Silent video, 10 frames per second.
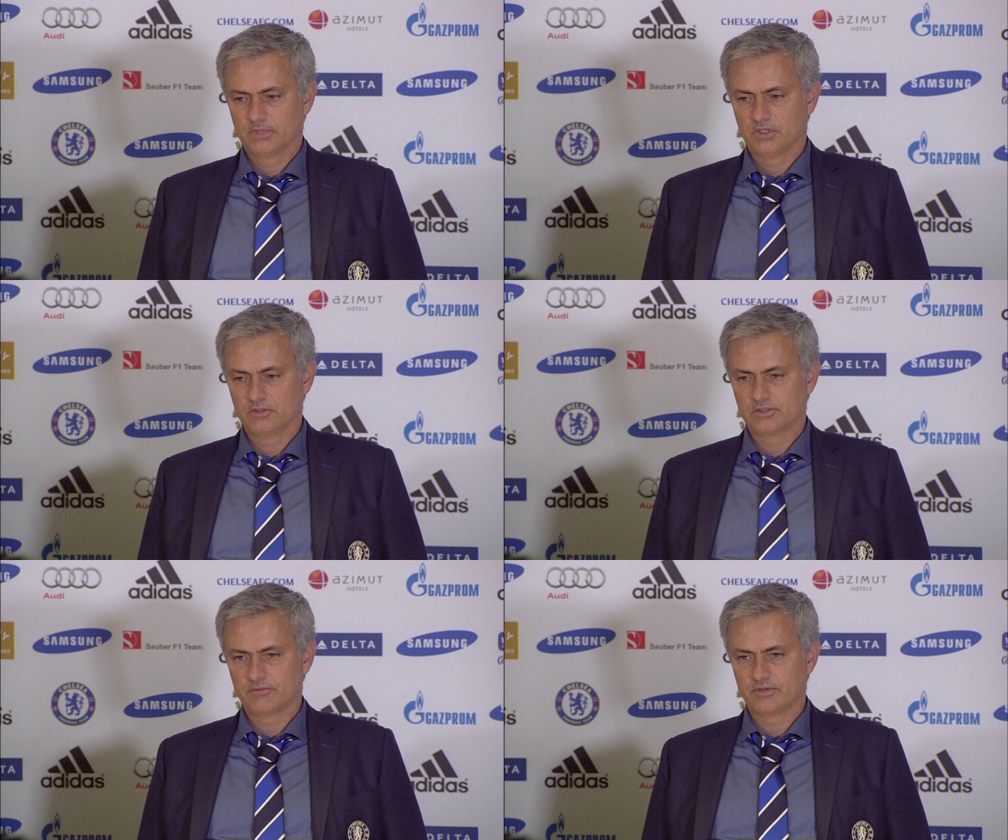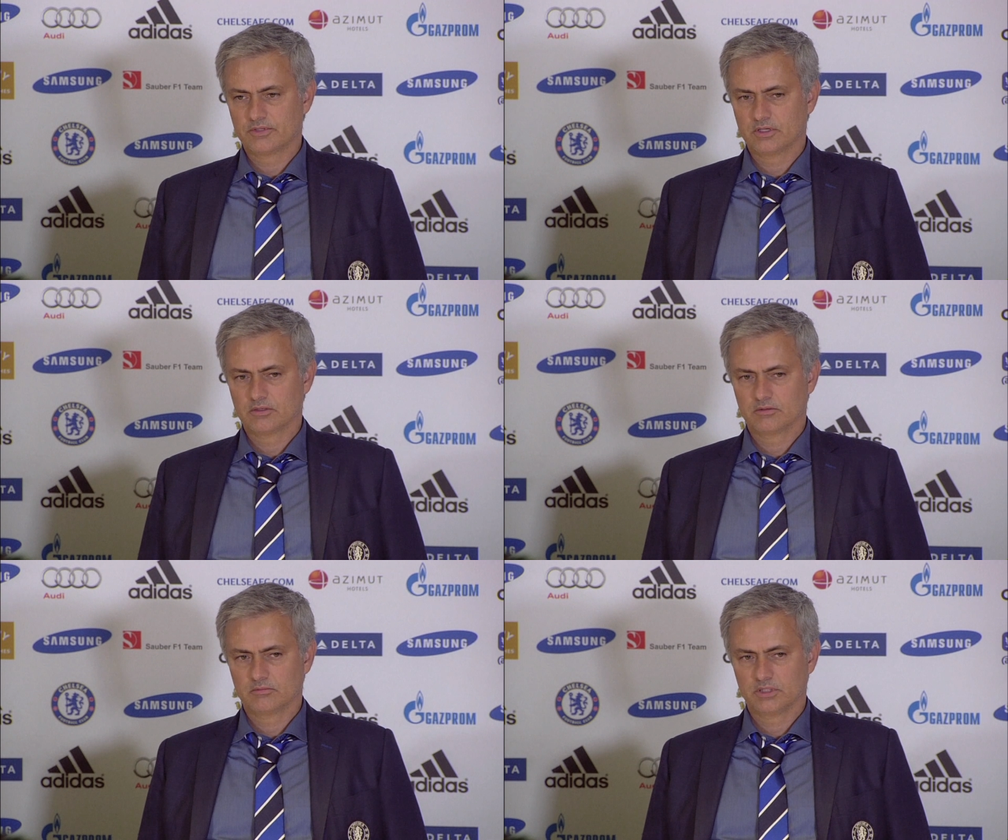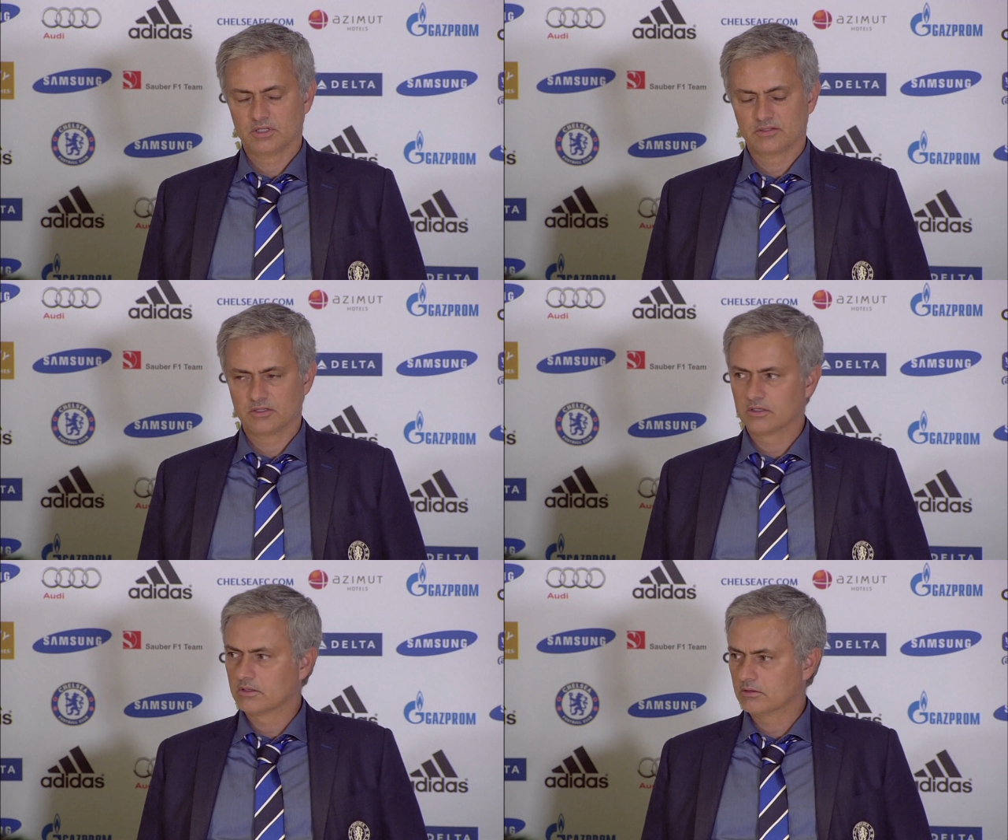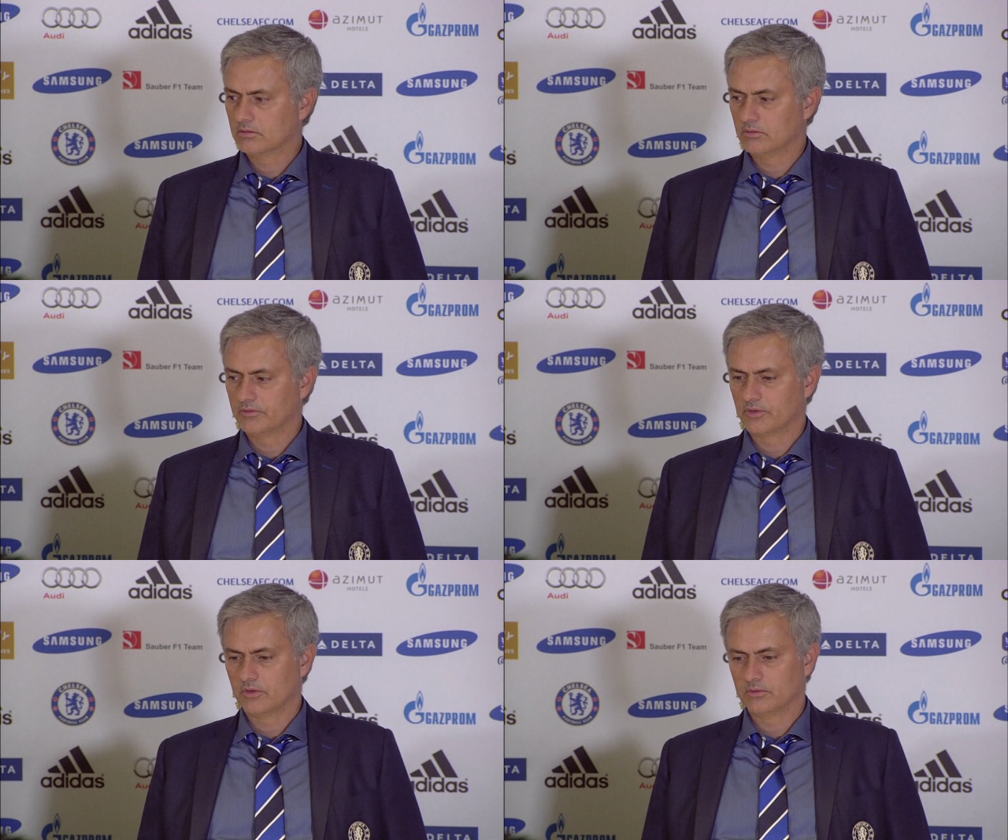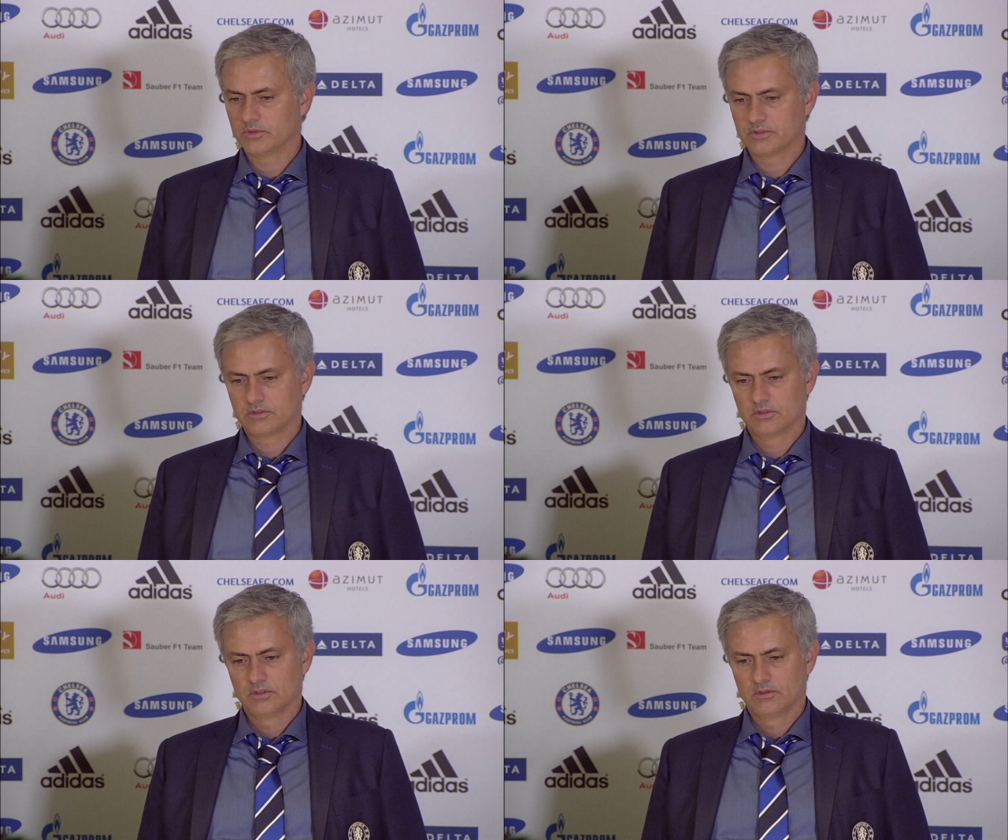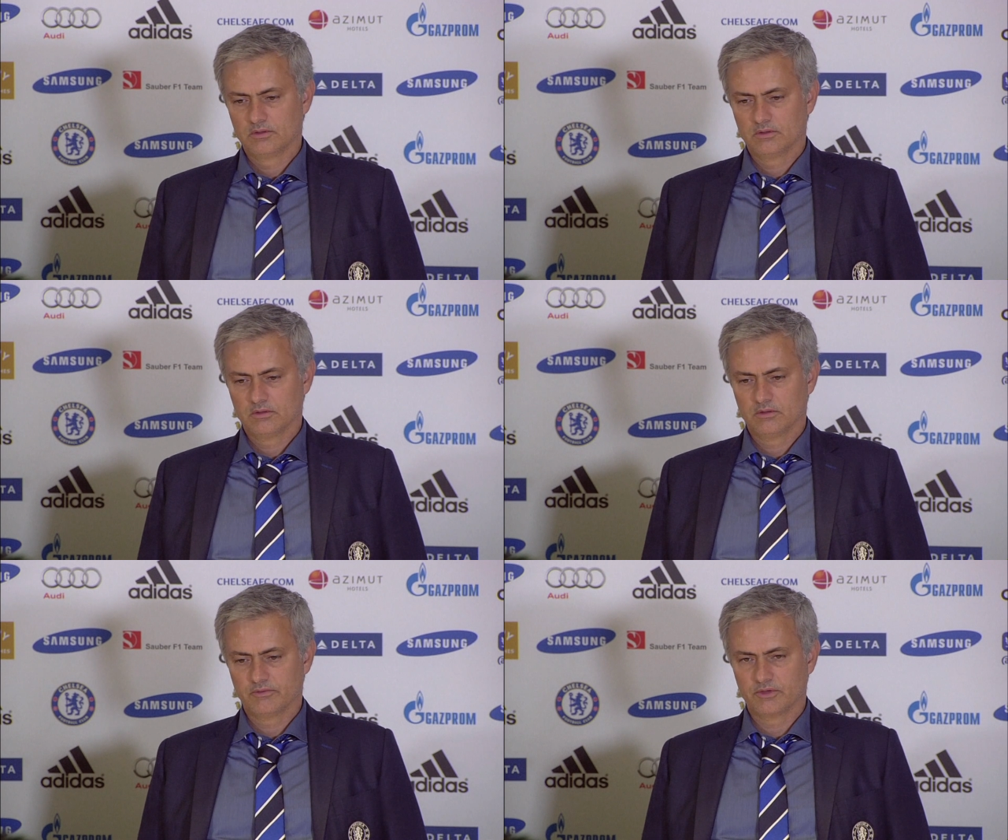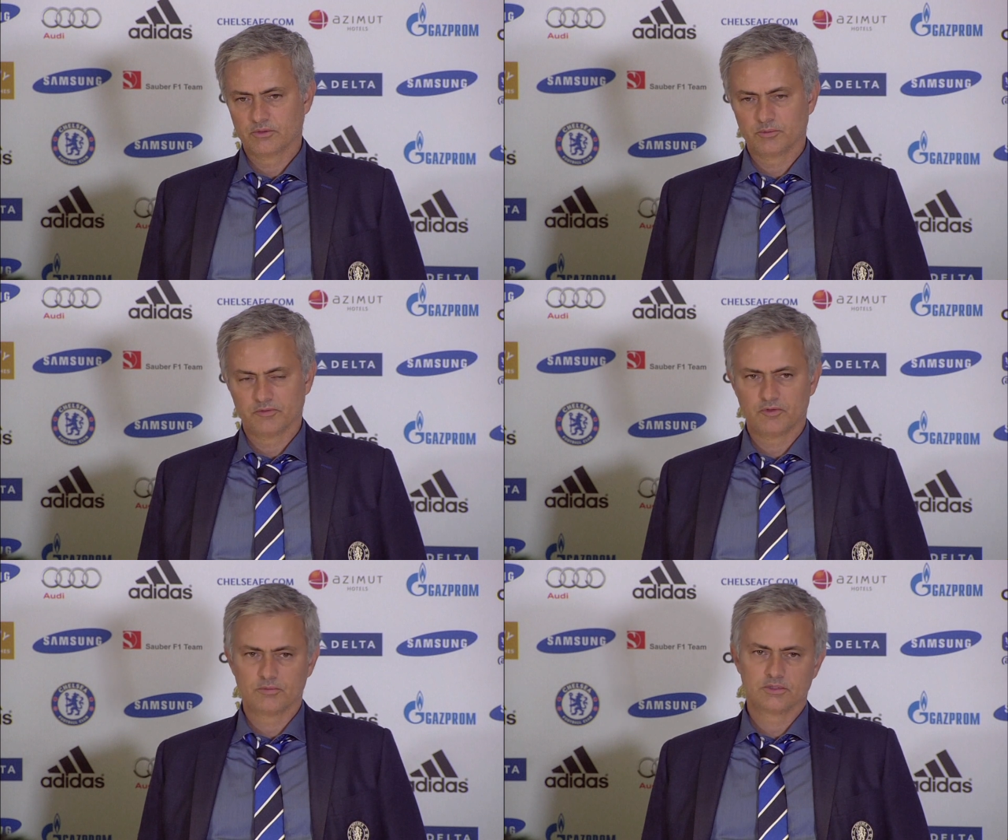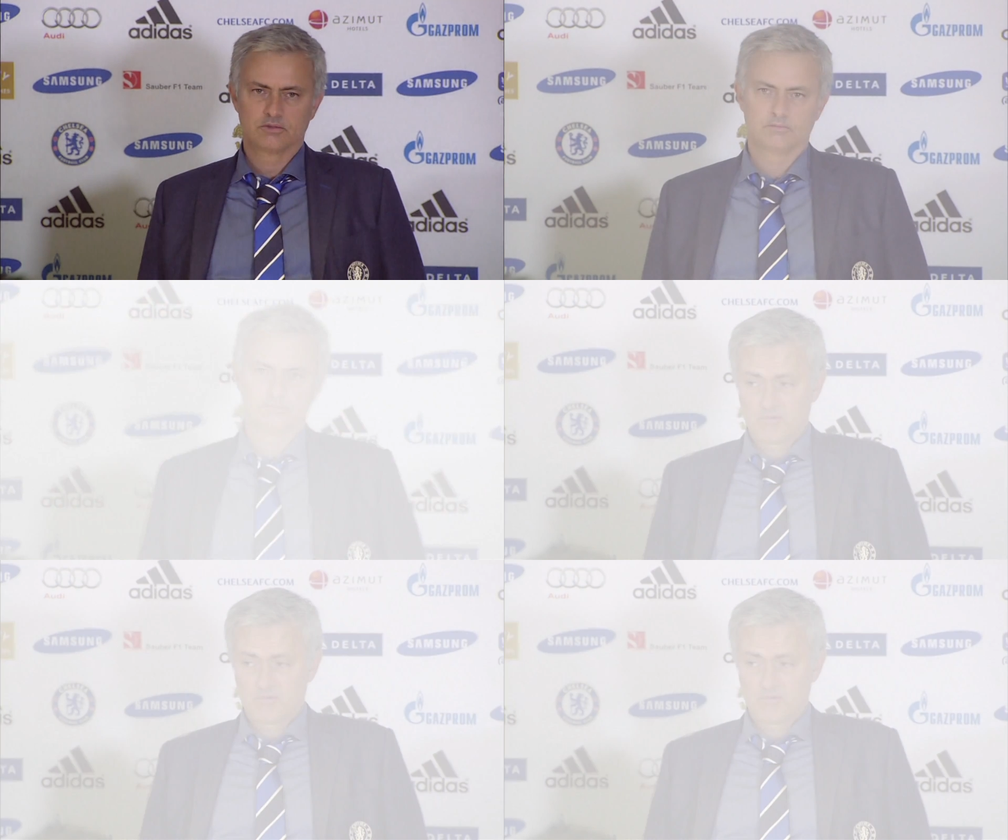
kills everything, but I think overall was a very good performance.